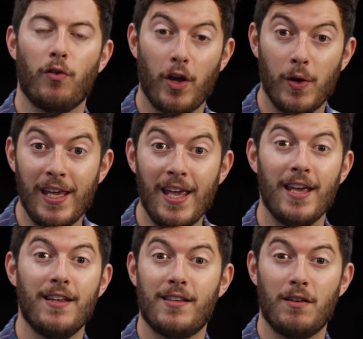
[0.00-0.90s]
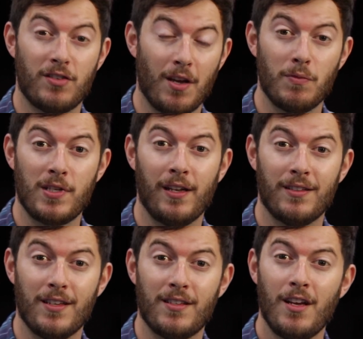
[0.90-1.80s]
although He is in some
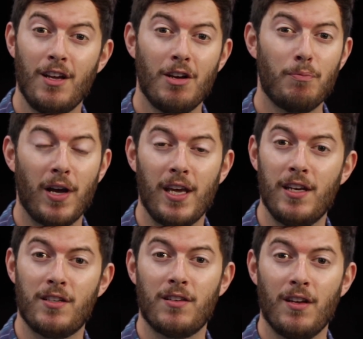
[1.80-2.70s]
senses, but He is